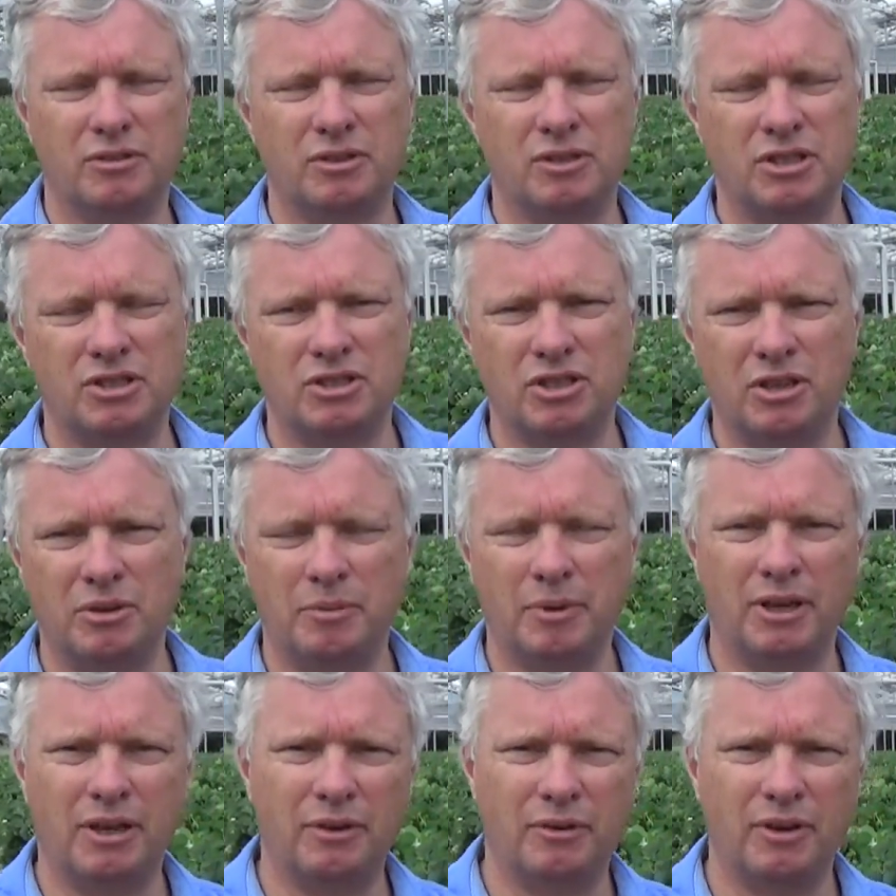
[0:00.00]

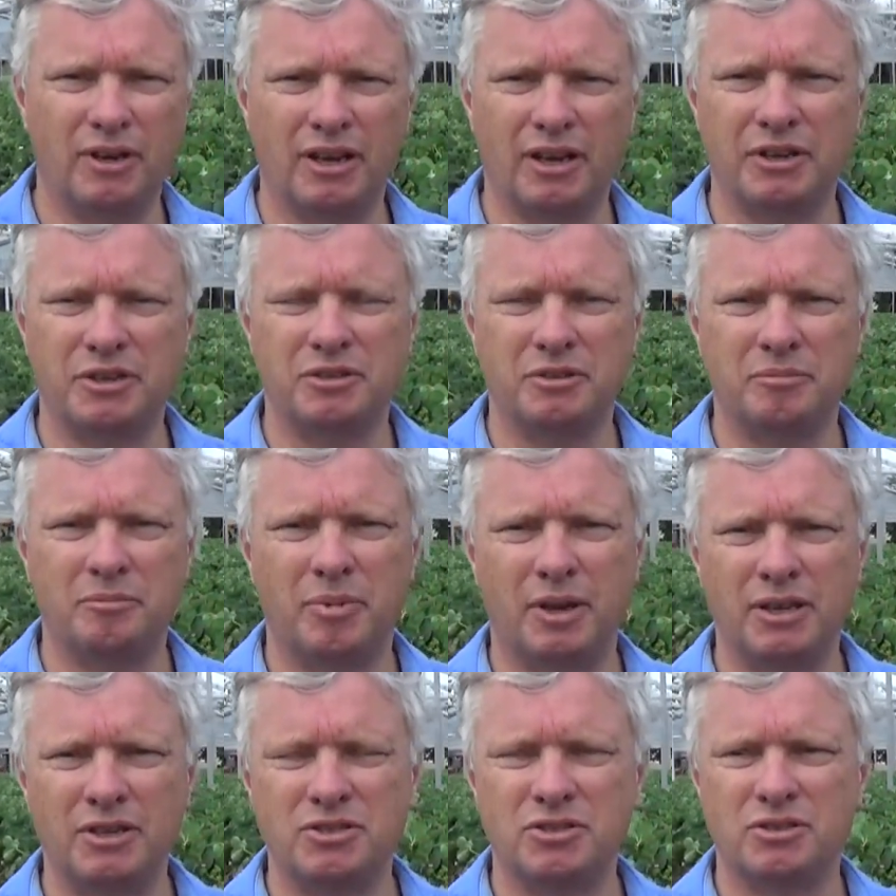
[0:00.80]
determining irrigation
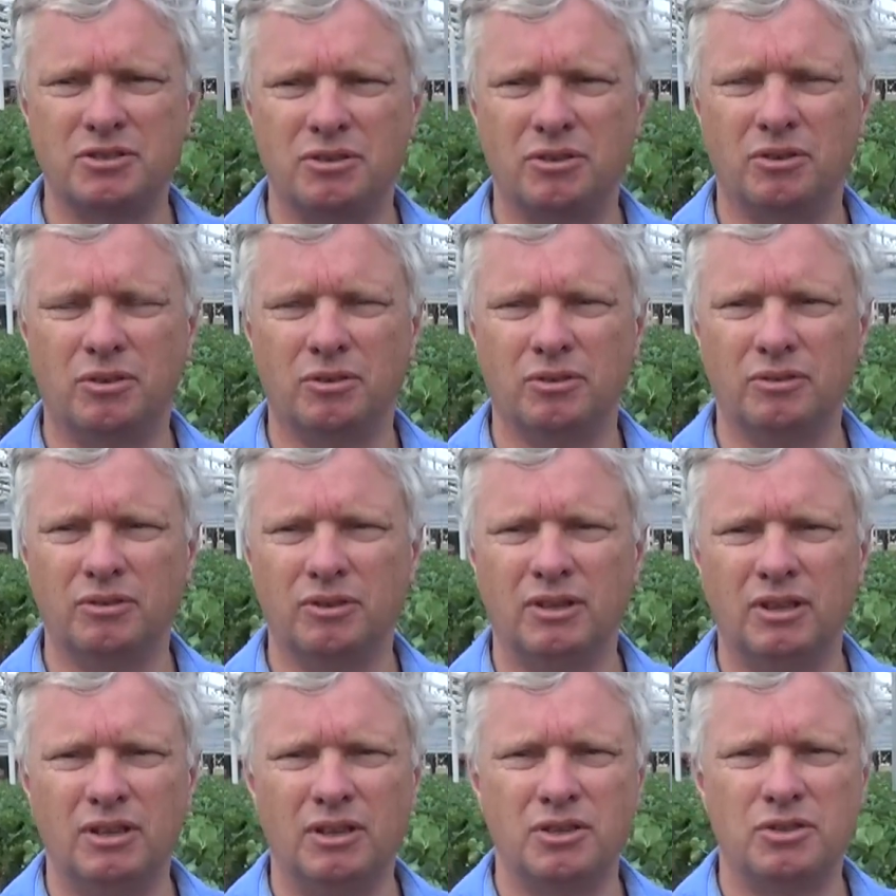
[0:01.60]
based on
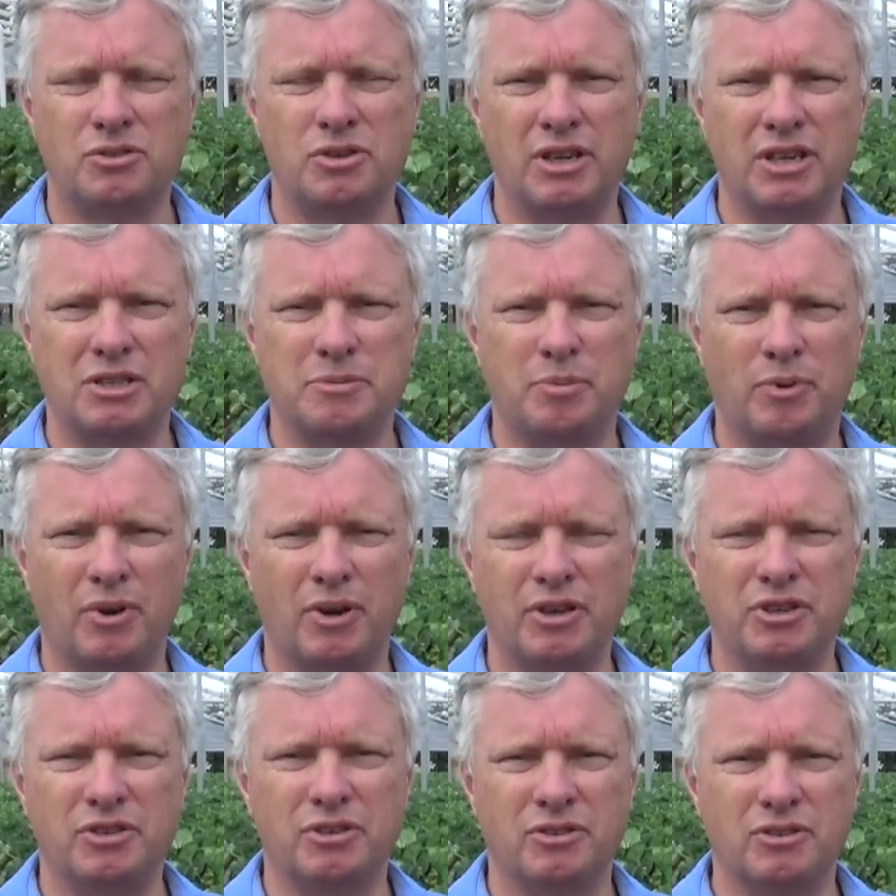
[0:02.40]

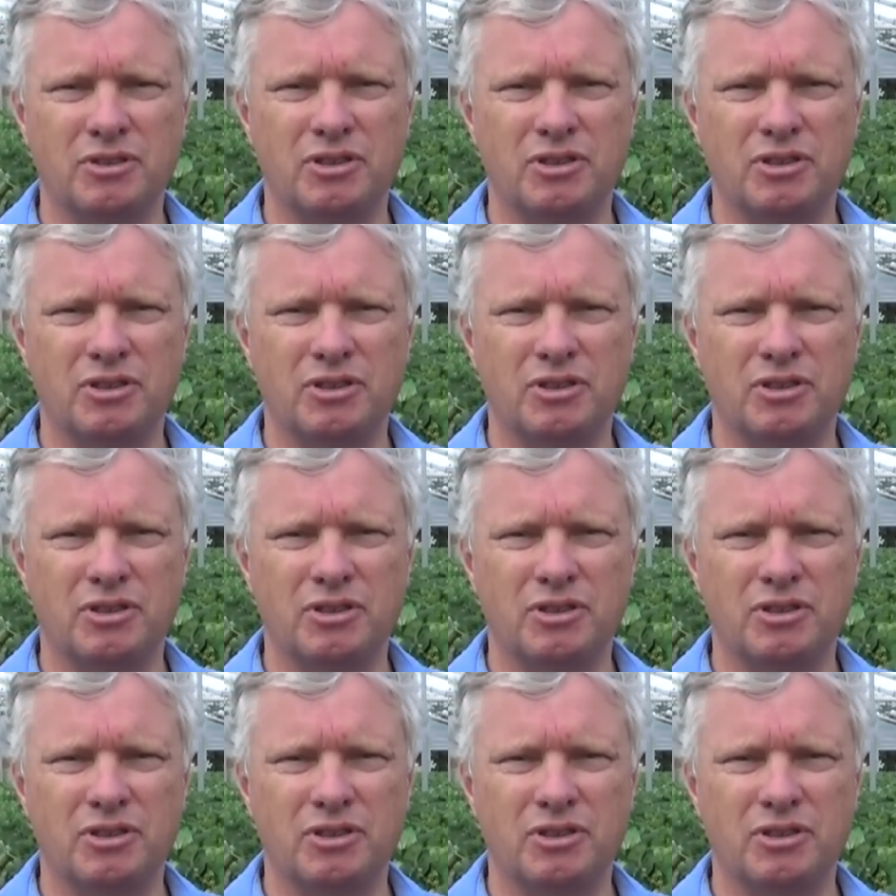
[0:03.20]
transpiration.